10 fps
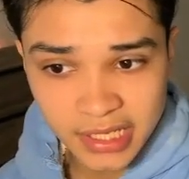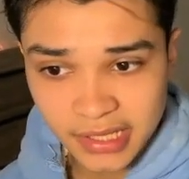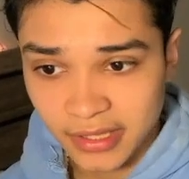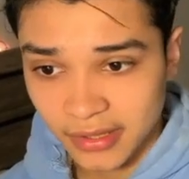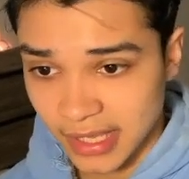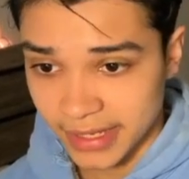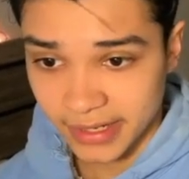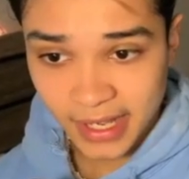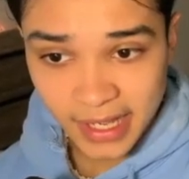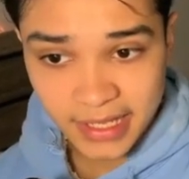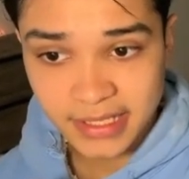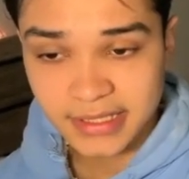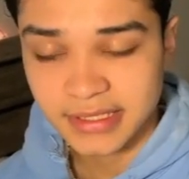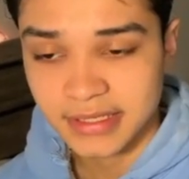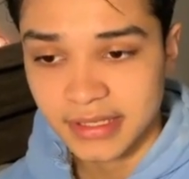the line
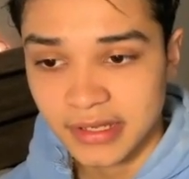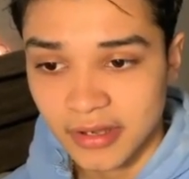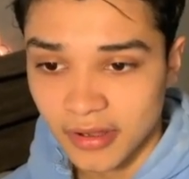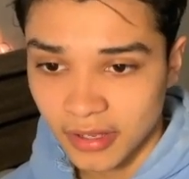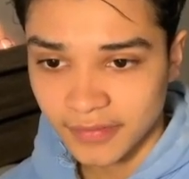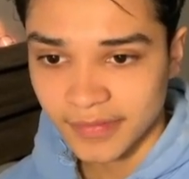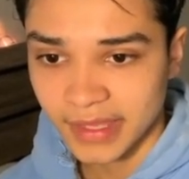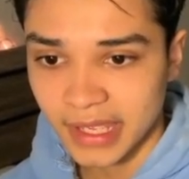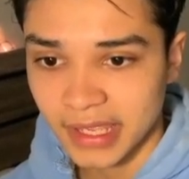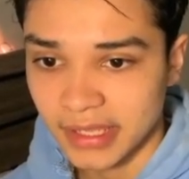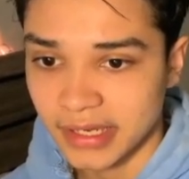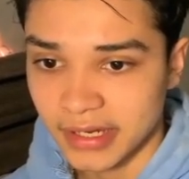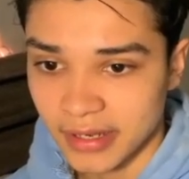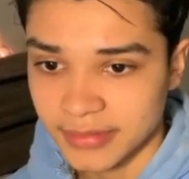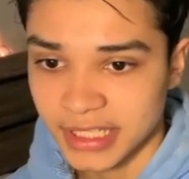height, all of that in an
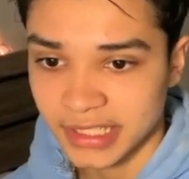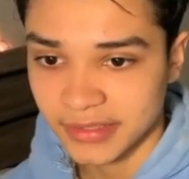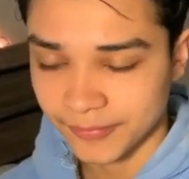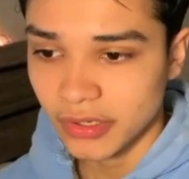object.